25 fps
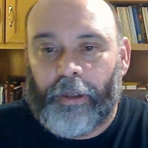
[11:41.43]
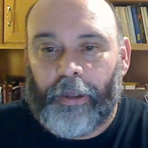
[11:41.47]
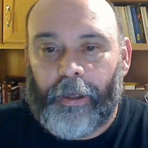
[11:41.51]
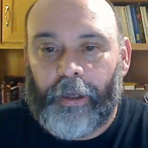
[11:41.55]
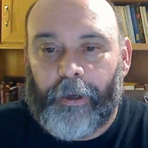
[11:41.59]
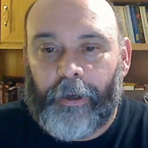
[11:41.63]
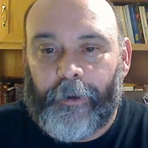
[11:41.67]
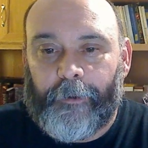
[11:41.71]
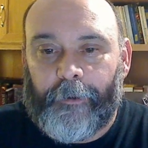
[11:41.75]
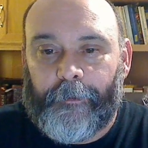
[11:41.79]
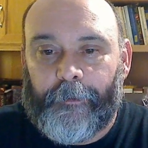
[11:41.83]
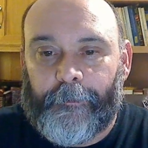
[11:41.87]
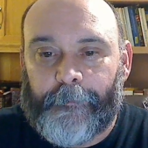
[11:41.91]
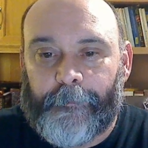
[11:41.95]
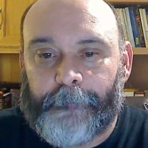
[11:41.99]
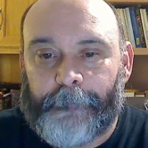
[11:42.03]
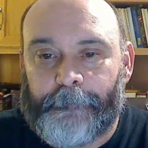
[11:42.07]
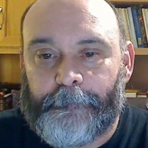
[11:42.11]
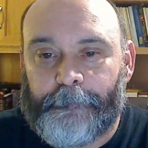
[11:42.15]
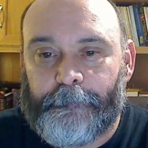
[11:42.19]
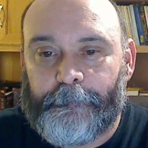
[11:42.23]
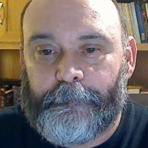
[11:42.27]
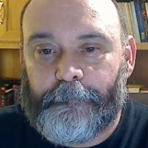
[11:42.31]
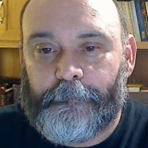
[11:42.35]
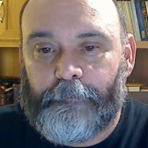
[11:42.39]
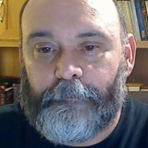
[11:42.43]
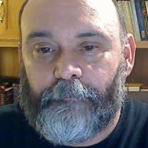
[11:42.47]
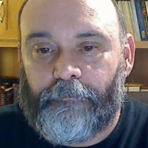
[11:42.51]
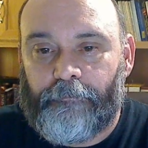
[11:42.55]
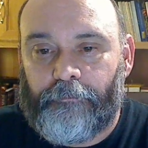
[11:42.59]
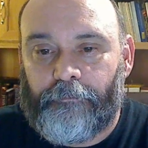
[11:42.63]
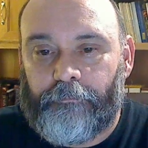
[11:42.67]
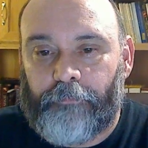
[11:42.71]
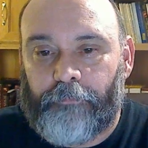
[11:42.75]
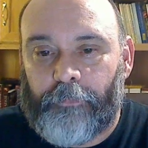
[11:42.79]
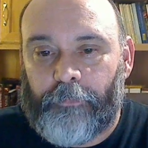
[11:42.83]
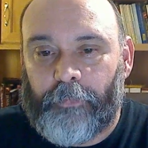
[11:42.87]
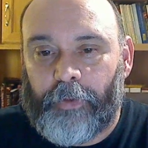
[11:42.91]

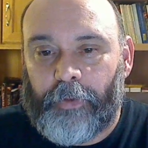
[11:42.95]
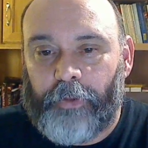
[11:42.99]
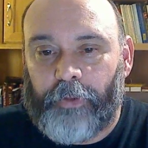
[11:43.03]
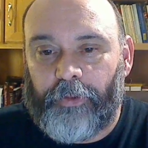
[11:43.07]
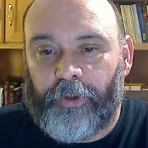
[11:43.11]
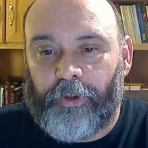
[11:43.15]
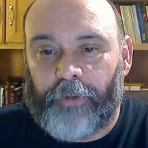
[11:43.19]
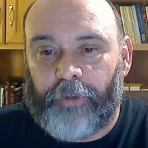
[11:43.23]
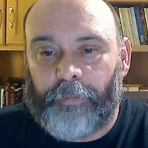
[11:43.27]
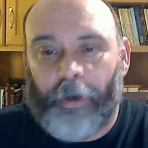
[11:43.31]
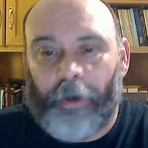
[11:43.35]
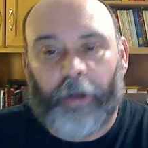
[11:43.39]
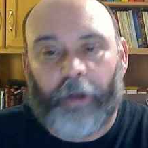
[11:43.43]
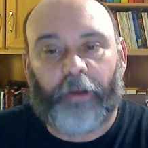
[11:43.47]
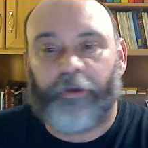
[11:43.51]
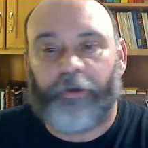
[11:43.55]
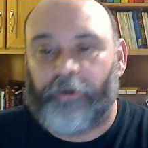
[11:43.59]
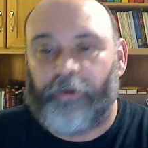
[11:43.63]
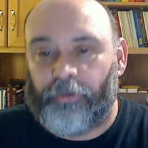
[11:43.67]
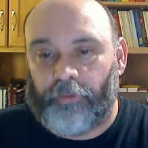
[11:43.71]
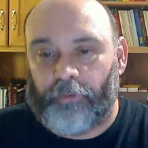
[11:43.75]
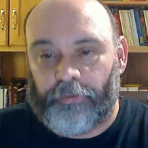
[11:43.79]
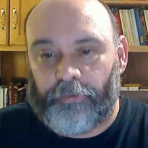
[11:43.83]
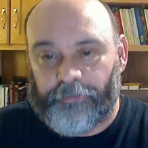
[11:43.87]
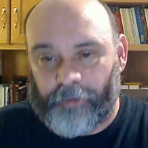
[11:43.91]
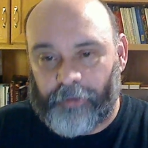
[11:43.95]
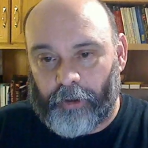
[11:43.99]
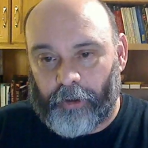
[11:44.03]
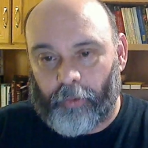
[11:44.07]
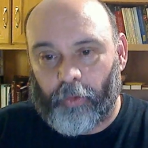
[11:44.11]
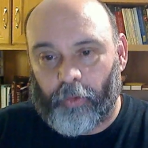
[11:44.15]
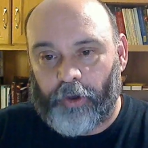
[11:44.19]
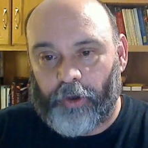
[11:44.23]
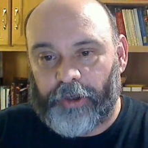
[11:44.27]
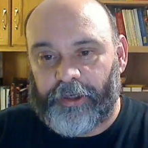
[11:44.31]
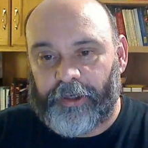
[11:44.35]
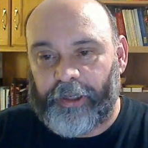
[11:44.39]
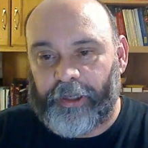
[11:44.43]
The molecules all
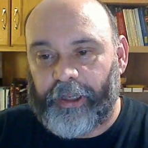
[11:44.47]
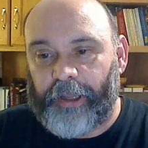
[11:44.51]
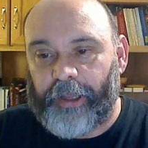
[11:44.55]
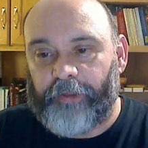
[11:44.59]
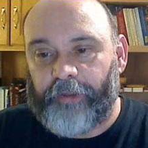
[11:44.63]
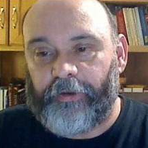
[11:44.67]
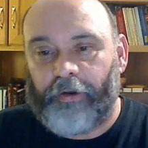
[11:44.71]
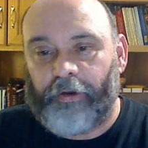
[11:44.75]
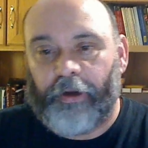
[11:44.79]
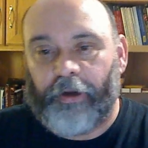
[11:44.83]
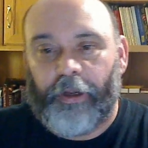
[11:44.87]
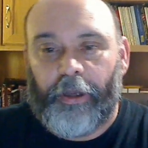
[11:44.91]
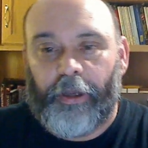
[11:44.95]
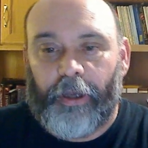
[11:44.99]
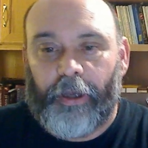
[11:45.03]
work together